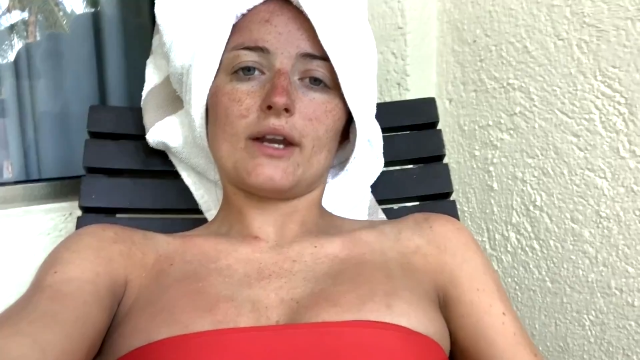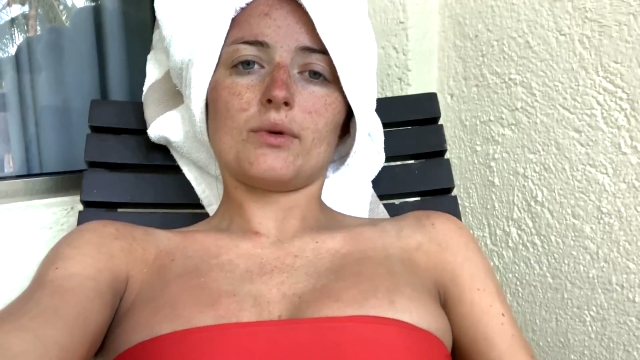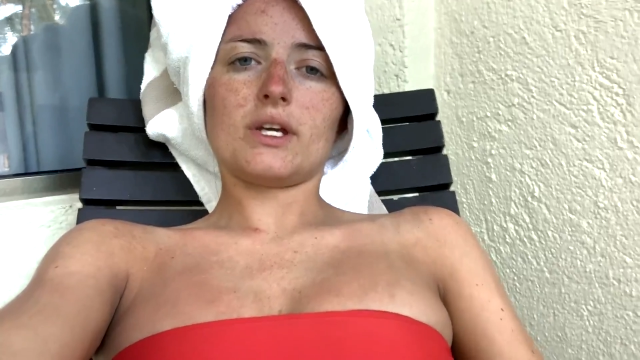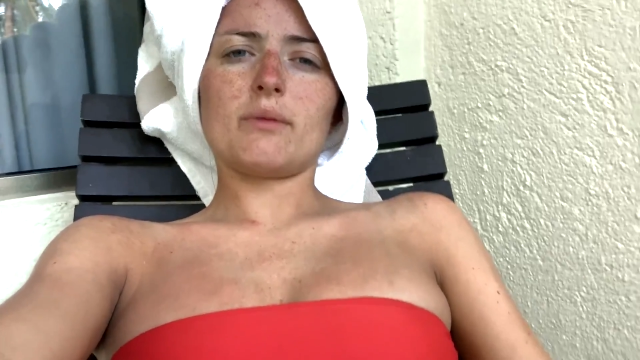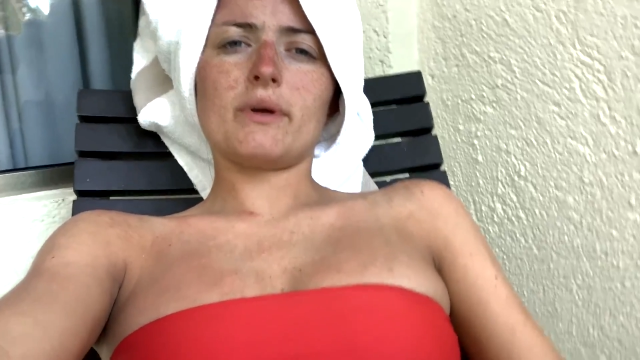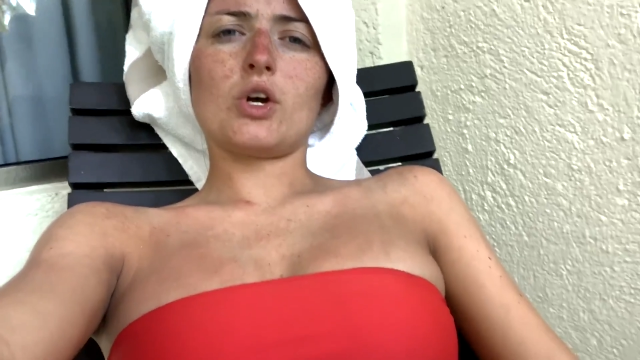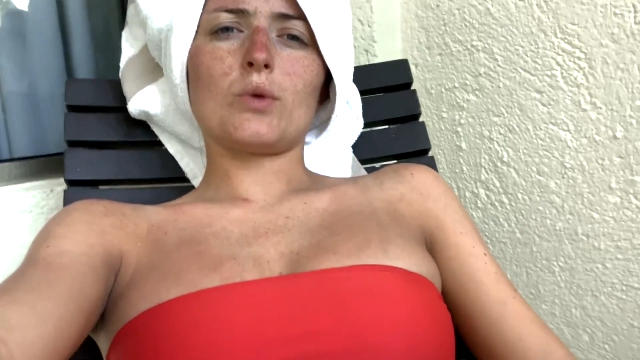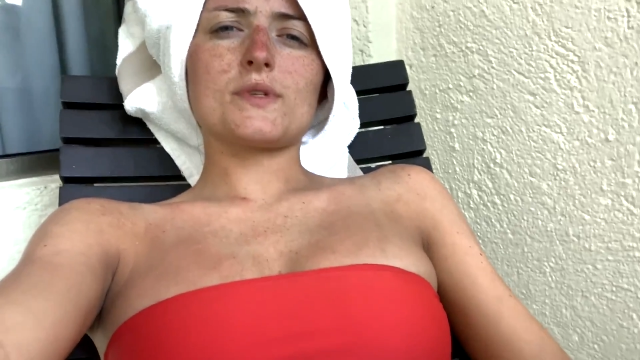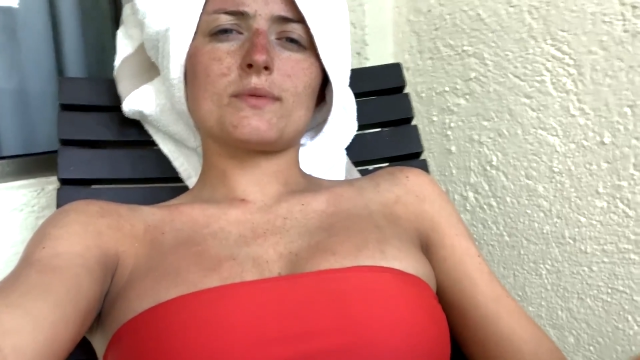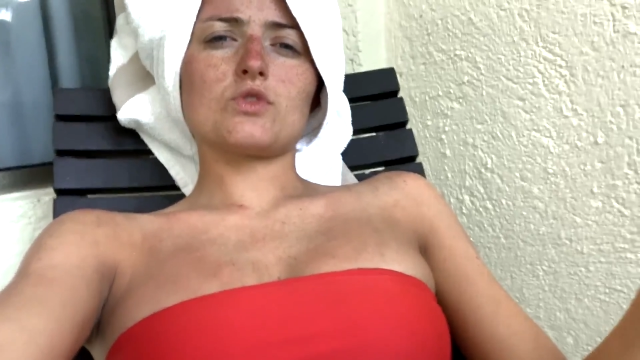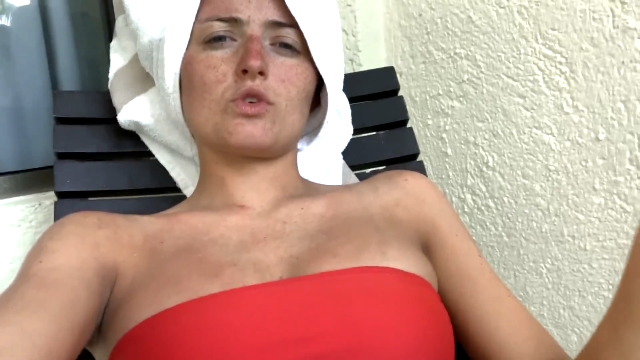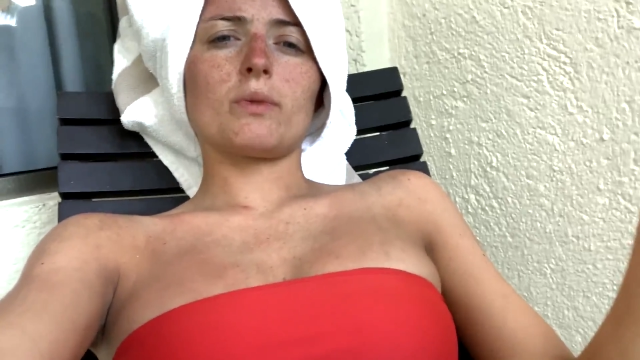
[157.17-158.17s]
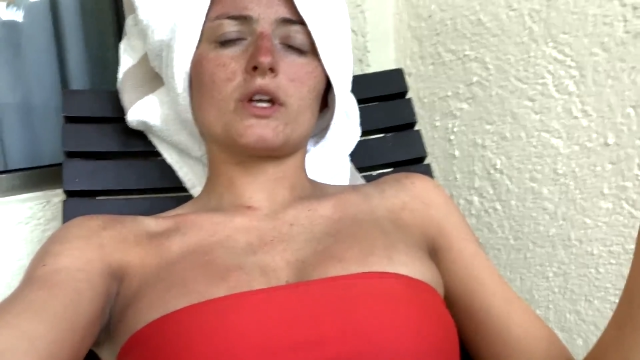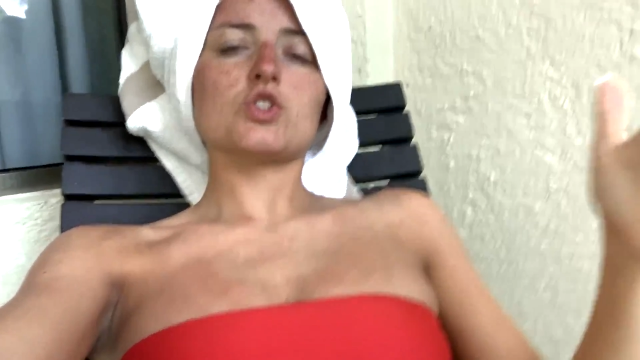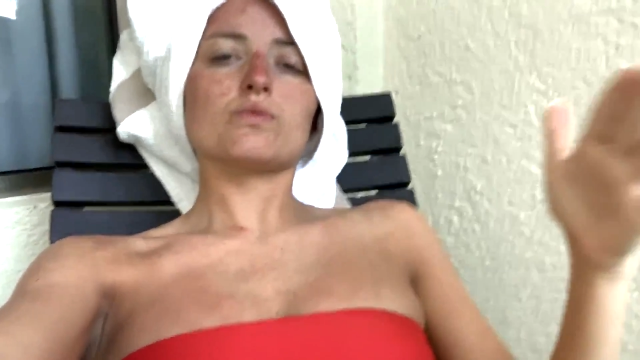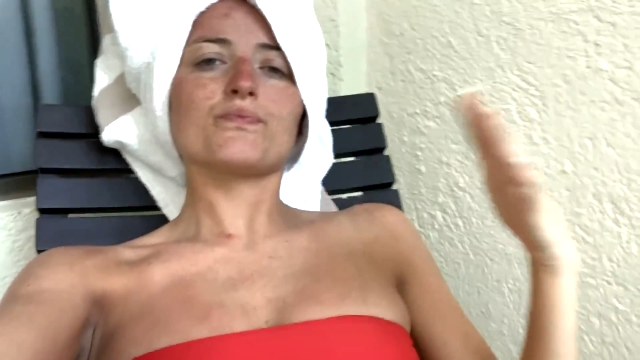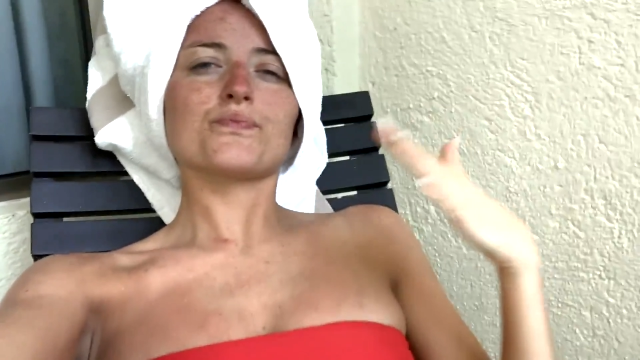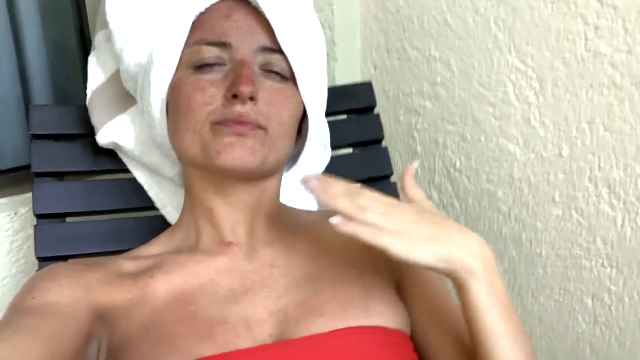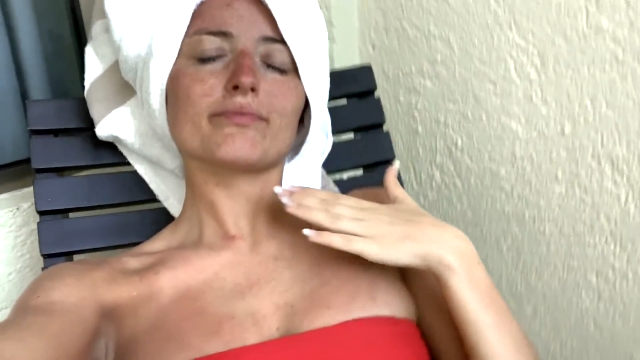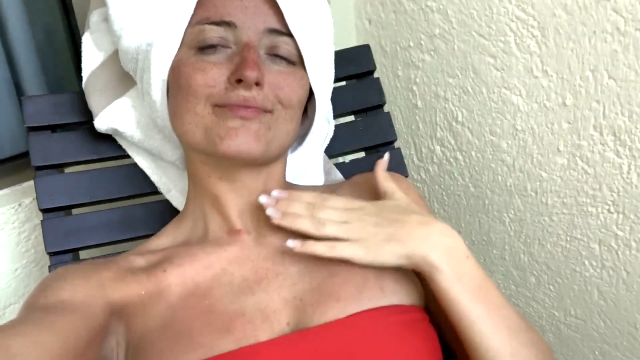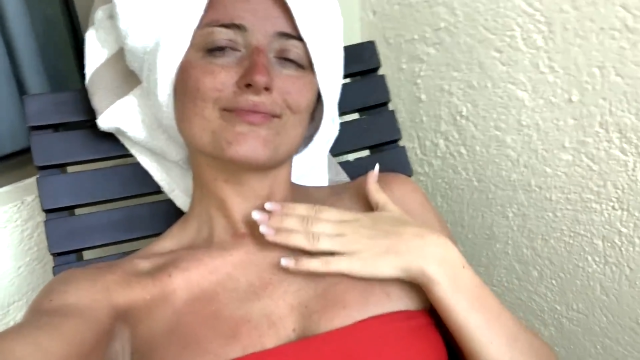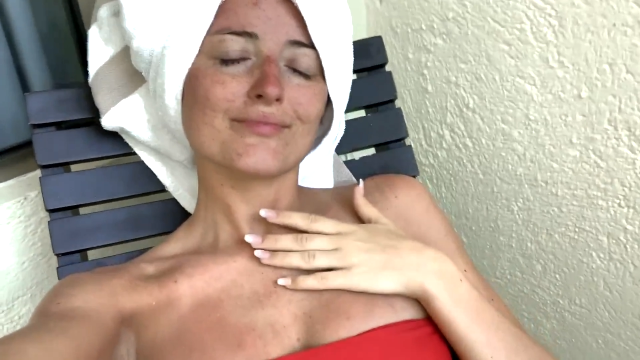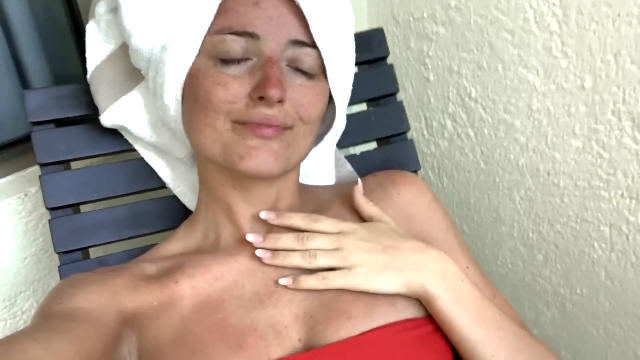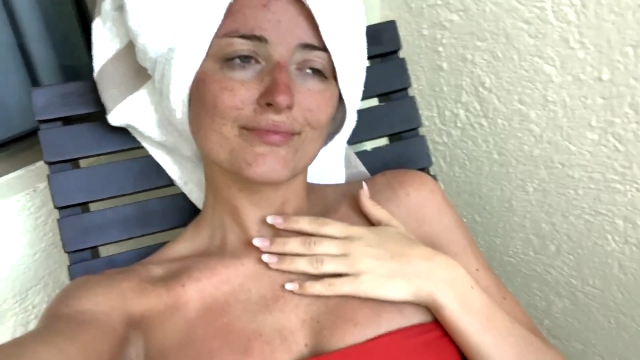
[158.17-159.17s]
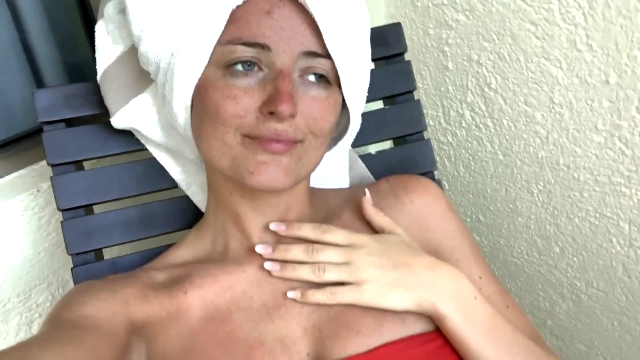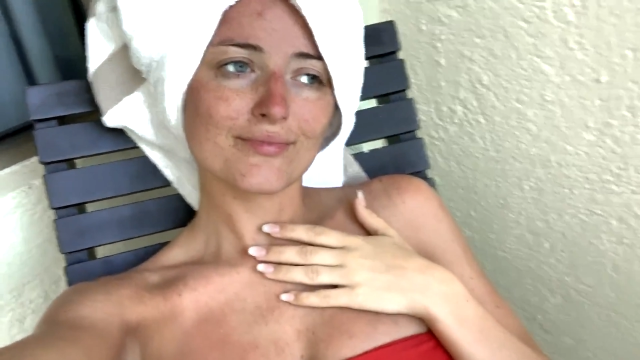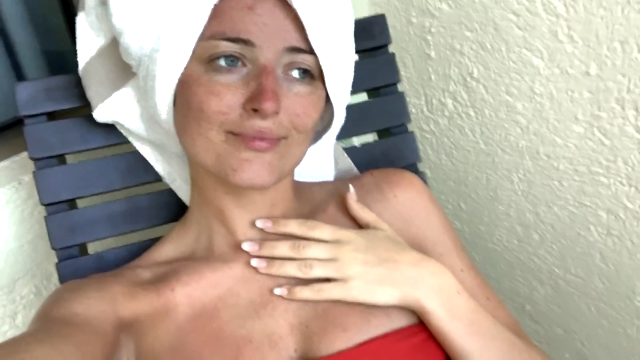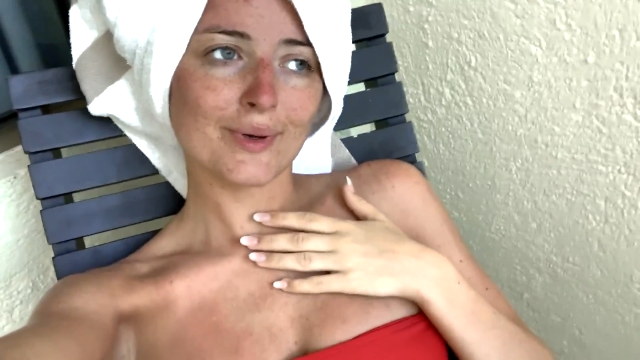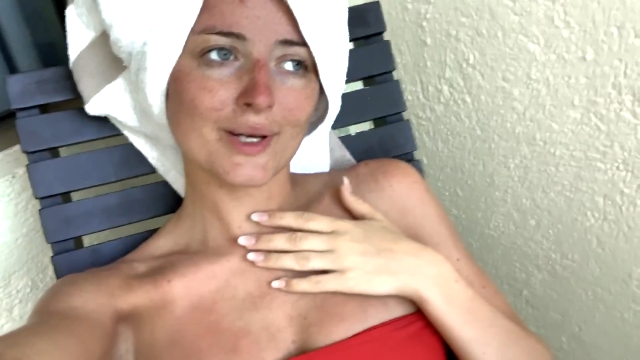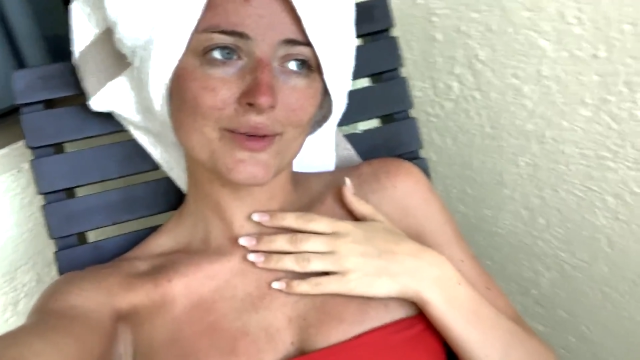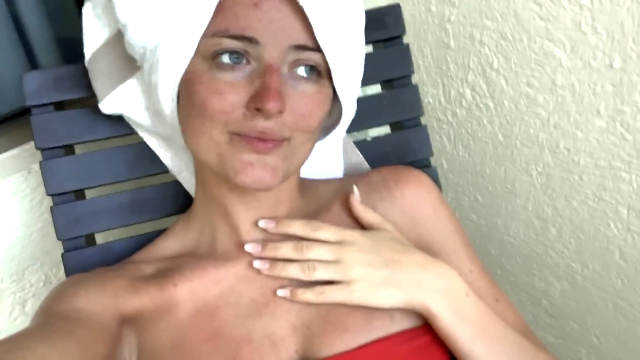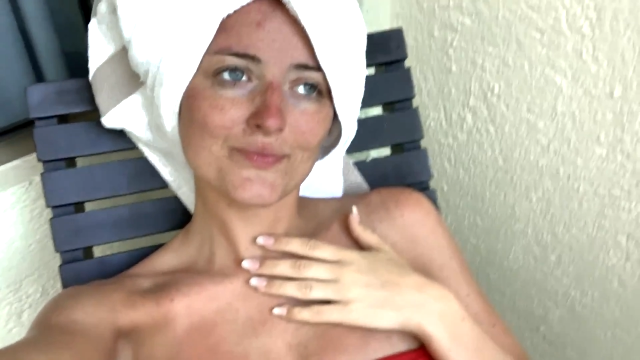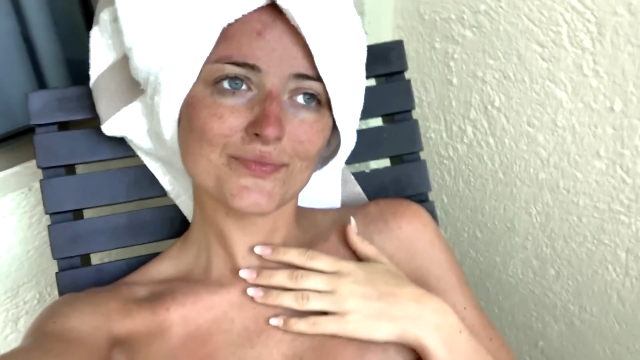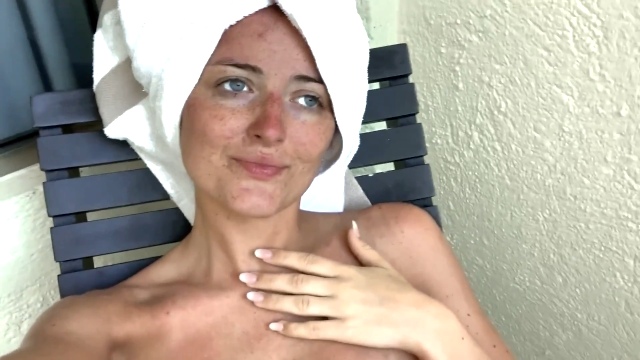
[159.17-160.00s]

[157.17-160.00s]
i don't want to get my hopes up too much but